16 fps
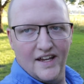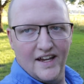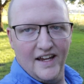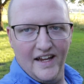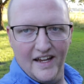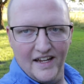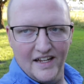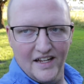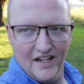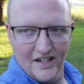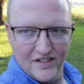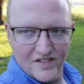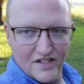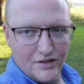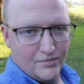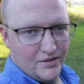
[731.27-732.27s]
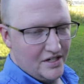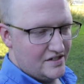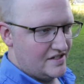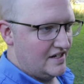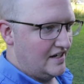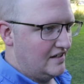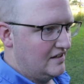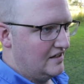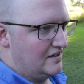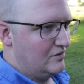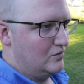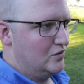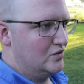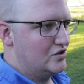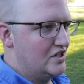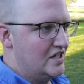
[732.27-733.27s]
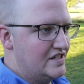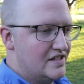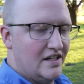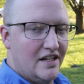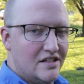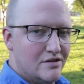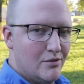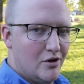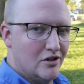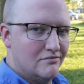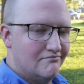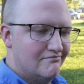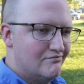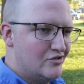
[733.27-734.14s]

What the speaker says: and sleep there tonight. And we'll chase it again tomorrow.